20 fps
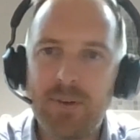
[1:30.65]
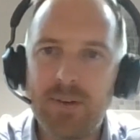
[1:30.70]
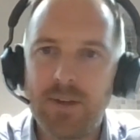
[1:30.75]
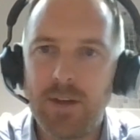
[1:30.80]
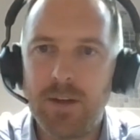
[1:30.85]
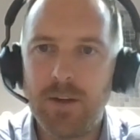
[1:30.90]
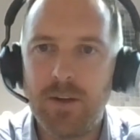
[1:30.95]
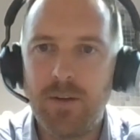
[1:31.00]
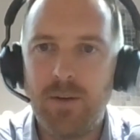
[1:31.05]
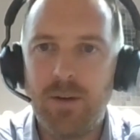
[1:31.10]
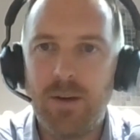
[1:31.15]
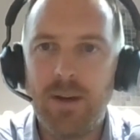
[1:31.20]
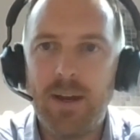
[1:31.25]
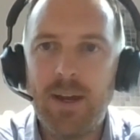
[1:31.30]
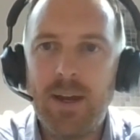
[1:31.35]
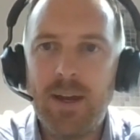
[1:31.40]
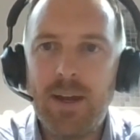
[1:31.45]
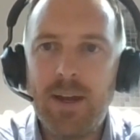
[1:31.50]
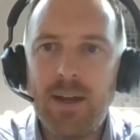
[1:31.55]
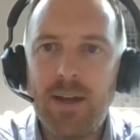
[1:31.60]
So
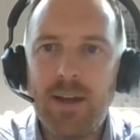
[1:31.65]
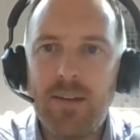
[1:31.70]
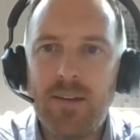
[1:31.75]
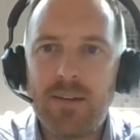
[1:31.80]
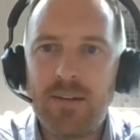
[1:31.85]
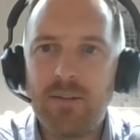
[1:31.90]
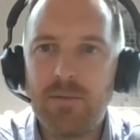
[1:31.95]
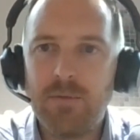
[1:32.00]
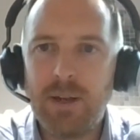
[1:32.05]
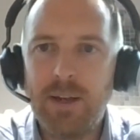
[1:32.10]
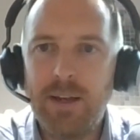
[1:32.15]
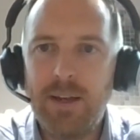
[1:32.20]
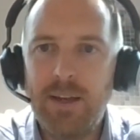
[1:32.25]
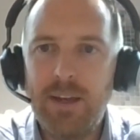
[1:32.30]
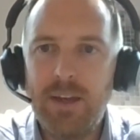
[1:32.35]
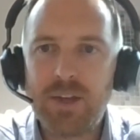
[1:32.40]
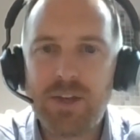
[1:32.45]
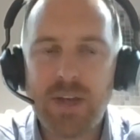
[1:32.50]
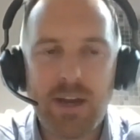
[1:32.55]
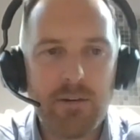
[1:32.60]
it's a really
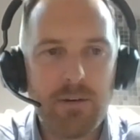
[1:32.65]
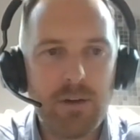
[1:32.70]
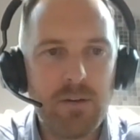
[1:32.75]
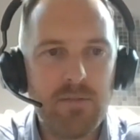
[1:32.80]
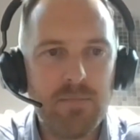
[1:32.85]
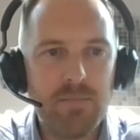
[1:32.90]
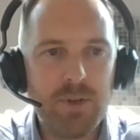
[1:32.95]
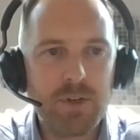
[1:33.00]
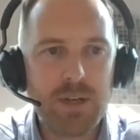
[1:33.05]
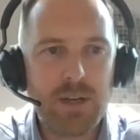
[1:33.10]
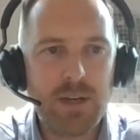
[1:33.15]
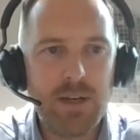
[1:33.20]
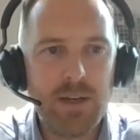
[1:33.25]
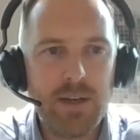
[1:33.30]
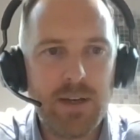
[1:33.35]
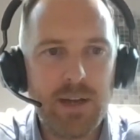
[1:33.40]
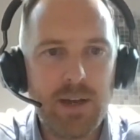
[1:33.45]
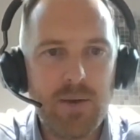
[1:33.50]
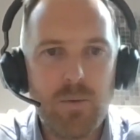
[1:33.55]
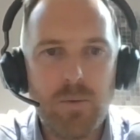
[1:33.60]
niche area of machine
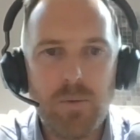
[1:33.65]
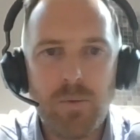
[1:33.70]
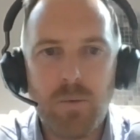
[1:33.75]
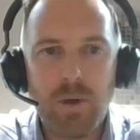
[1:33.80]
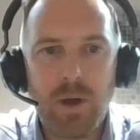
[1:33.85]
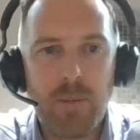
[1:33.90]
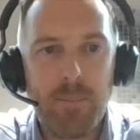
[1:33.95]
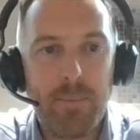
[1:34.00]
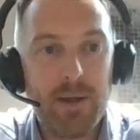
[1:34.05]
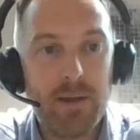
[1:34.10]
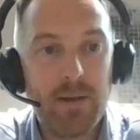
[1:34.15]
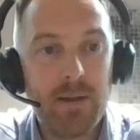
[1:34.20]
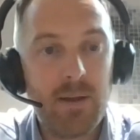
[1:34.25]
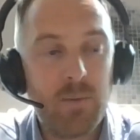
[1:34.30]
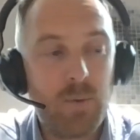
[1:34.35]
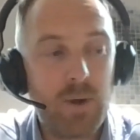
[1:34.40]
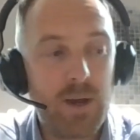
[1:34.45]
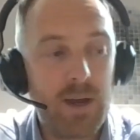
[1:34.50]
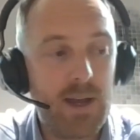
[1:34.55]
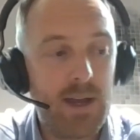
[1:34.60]
learning about
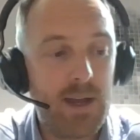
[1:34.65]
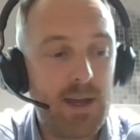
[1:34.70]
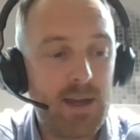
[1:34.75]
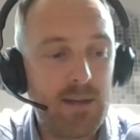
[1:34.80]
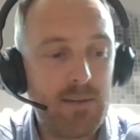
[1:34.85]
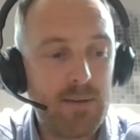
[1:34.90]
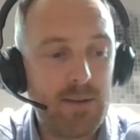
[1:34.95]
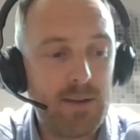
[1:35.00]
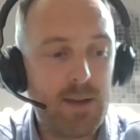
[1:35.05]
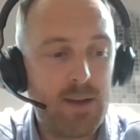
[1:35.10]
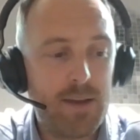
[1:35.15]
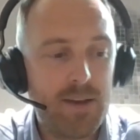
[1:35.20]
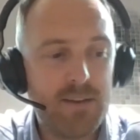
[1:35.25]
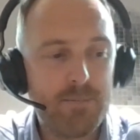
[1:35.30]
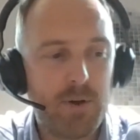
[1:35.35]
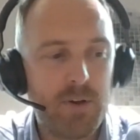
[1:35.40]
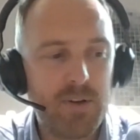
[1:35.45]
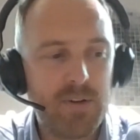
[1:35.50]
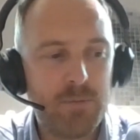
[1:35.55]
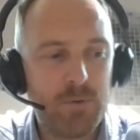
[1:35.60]
where
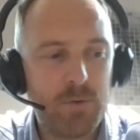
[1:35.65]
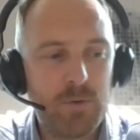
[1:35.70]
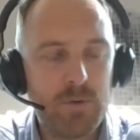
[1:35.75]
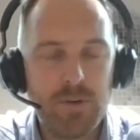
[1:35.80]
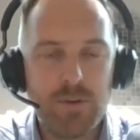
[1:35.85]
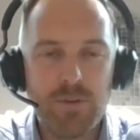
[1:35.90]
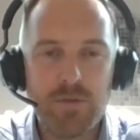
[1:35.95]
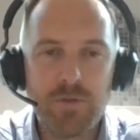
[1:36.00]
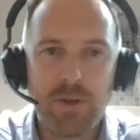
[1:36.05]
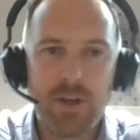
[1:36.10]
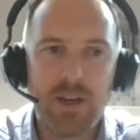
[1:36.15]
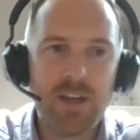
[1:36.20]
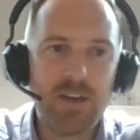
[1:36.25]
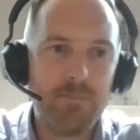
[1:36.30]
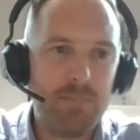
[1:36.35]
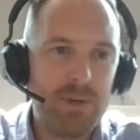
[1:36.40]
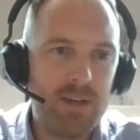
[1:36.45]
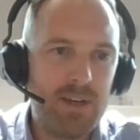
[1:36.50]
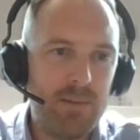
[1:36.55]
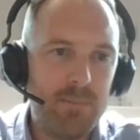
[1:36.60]
it's possible to
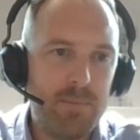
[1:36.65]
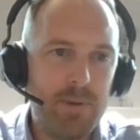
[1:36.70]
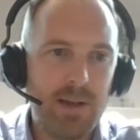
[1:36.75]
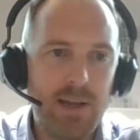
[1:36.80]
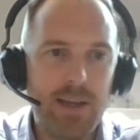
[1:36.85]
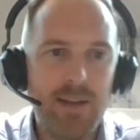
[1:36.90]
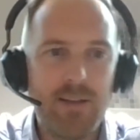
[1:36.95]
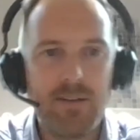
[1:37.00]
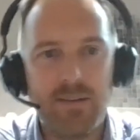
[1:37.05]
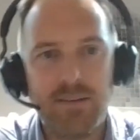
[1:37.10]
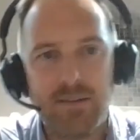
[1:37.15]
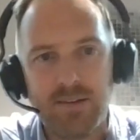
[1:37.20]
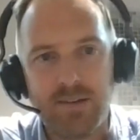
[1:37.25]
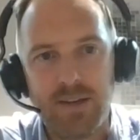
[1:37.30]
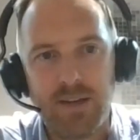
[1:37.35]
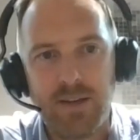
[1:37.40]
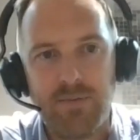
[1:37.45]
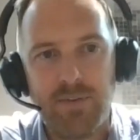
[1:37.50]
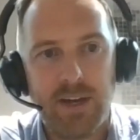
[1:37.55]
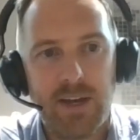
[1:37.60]
trick and manipulate and
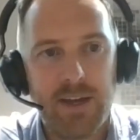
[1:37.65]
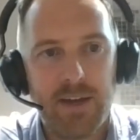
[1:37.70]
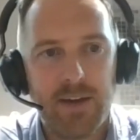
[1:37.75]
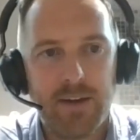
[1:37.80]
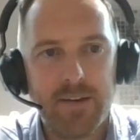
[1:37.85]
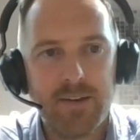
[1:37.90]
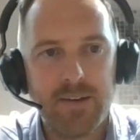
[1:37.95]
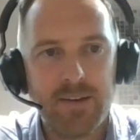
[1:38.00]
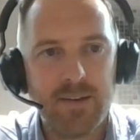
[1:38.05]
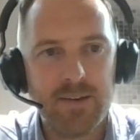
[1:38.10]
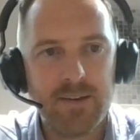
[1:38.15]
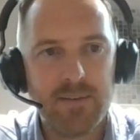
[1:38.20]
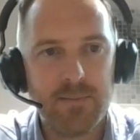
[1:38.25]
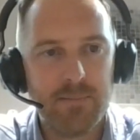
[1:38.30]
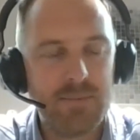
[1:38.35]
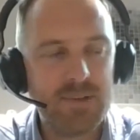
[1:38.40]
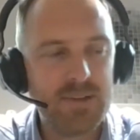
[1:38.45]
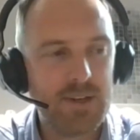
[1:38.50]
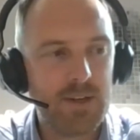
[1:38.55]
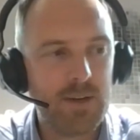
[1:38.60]
deceive an AI
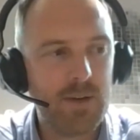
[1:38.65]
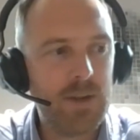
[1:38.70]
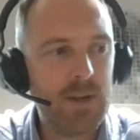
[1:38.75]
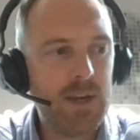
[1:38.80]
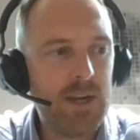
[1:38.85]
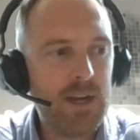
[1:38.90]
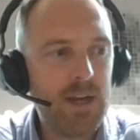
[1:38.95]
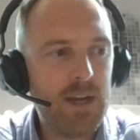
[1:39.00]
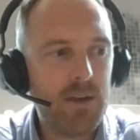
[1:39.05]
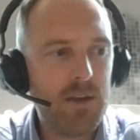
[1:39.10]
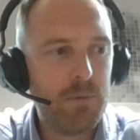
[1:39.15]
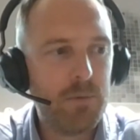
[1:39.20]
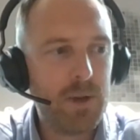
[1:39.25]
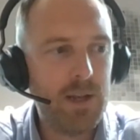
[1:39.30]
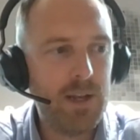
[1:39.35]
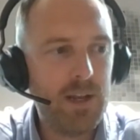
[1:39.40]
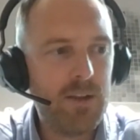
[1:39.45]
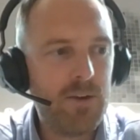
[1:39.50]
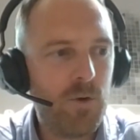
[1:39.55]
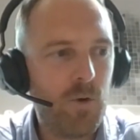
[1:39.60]
system. So a
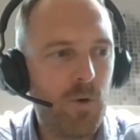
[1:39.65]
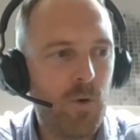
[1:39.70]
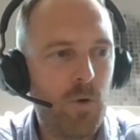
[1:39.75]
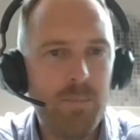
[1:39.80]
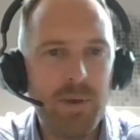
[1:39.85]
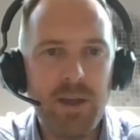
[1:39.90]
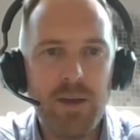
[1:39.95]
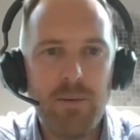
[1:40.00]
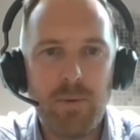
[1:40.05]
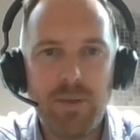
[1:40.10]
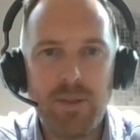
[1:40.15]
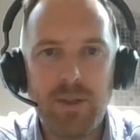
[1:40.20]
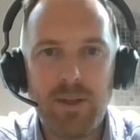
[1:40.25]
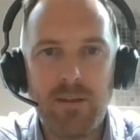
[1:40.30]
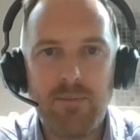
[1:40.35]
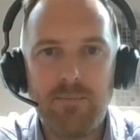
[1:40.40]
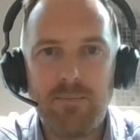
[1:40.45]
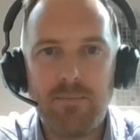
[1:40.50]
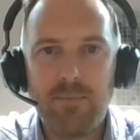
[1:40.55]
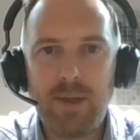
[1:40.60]
really core bit
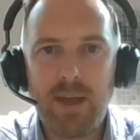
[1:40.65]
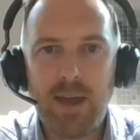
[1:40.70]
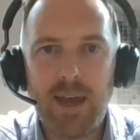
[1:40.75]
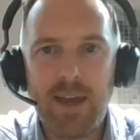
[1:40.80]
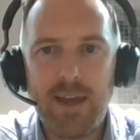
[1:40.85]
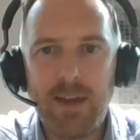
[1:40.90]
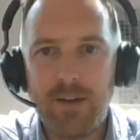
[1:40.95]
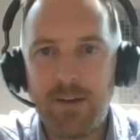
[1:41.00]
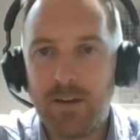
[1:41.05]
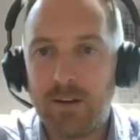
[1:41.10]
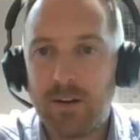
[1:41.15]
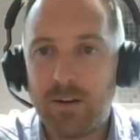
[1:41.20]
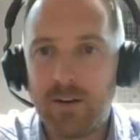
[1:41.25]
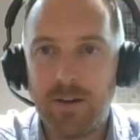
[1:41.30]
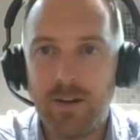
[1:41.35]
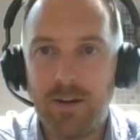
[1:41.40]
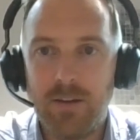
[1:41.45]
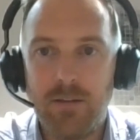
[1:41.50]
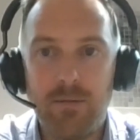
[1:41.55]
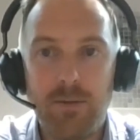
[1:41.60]
within
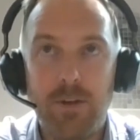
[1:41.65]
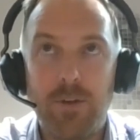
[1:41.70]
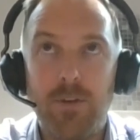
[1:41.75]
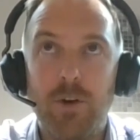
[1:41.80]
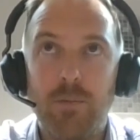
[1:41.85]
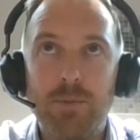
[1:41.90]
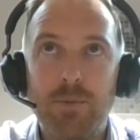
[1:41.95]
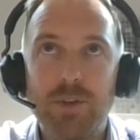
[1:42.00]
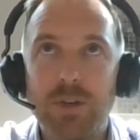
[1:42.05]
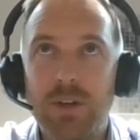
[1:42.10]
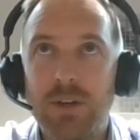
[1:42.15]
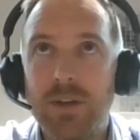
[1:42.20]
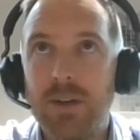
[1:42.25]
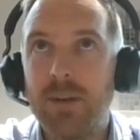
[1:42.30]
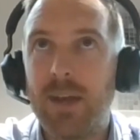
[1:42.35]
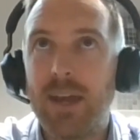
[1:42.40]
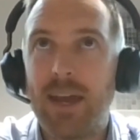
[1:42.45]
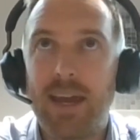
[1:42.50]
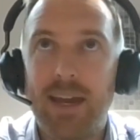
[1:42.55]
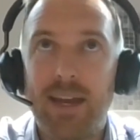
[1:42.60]
AI
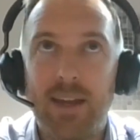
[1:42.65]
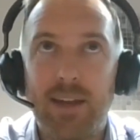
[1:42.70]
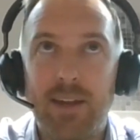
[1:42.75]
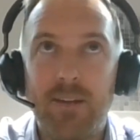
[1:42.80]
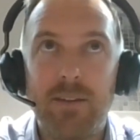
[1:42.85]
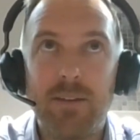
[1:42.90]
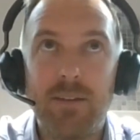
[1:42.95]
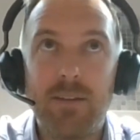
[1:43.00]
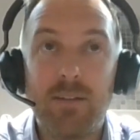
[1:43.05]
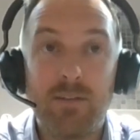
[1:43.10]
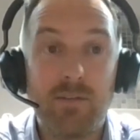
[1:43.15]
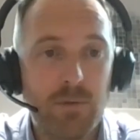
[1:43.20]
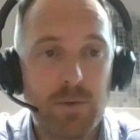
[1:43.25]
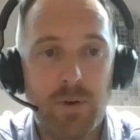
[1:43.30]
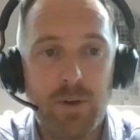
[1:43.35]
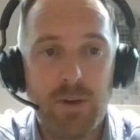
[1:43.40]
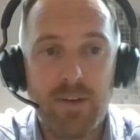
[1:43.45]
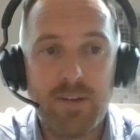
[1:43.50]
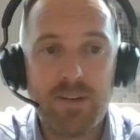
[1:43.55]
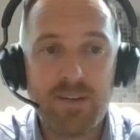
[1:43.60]
adoption and whether
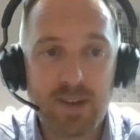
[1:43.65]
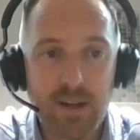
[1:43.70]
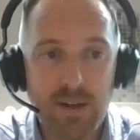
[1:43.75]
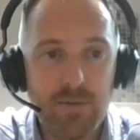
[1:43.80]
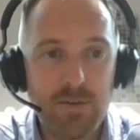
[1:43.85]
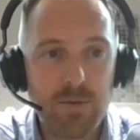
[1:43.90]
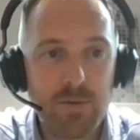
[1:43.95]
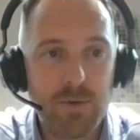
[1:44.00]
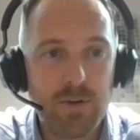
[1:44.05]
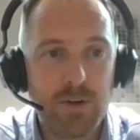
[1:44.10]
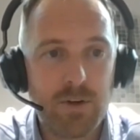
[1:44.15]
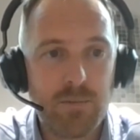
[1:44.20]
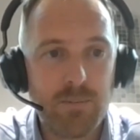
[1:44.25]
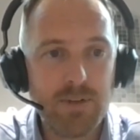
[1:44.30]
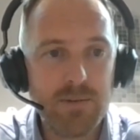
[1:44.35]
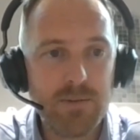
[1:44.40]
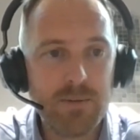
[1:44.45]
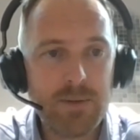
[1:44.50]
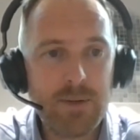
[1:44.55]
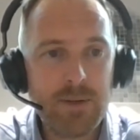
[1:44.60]
or not it's safe to
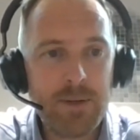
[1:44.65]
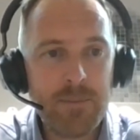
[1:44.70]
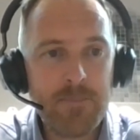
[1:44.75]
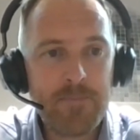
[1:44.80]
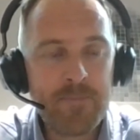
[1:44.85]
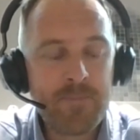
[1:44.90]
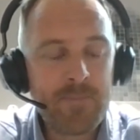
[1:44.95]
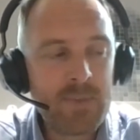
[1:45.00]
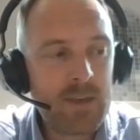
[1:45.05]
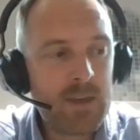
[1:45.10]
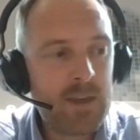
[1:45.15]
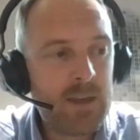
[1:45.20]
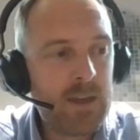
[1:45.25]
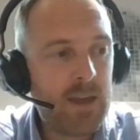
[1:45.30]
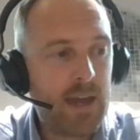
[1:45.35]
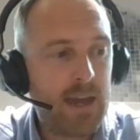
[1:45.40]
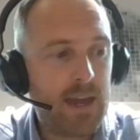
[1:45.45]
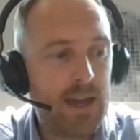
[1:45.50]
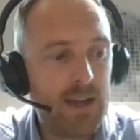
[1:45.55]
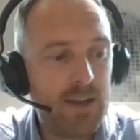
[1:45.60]
adopt.
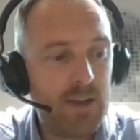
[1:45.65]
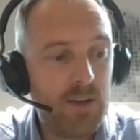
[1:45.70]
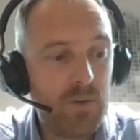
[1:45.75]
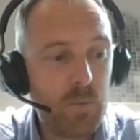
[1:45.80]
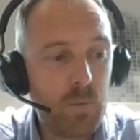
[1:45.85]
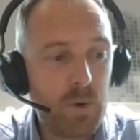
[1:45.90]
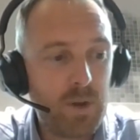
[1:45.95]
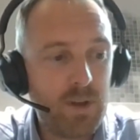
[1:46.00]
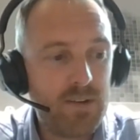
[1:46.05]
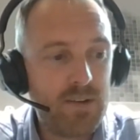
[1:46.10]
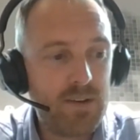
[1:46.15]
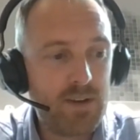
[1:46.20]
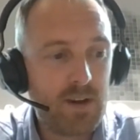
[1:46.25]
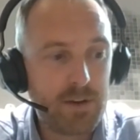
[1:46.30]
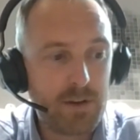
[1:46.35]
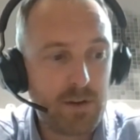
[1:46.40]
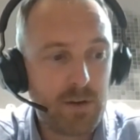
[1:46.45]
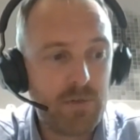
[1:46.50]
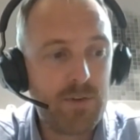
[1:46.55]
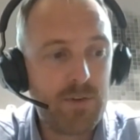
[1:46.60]
And we
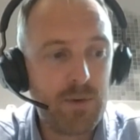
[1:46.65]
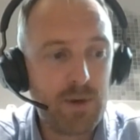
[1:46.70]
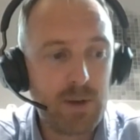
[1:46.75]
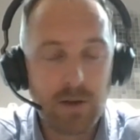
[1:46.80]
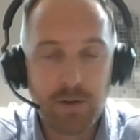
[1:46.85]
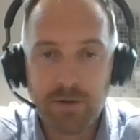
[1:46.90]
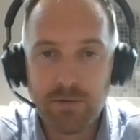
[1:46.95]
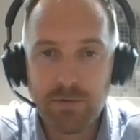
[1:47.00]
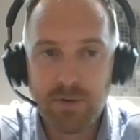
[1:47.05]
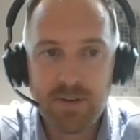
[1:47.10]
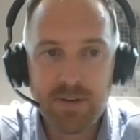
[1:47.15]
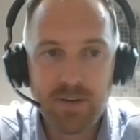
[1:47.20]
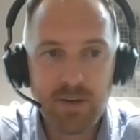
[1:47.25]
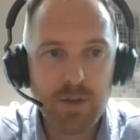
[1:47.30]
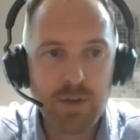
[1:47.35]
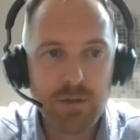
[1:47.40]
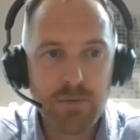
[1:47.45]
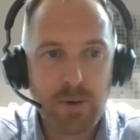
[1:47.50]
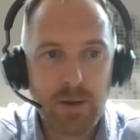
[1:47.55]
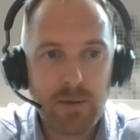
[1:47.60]
started off doing a lot of
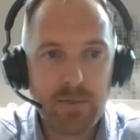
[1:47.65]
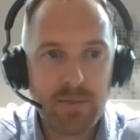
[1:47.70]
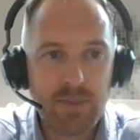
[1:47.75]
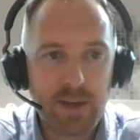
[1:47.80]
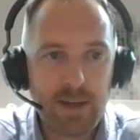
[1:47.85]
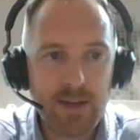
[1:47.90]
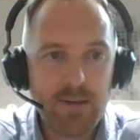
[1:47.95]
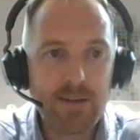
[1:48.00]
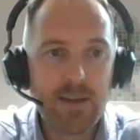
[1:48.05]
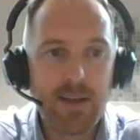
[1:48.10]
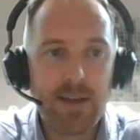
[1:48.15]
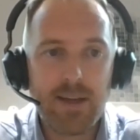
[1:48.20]
research around that.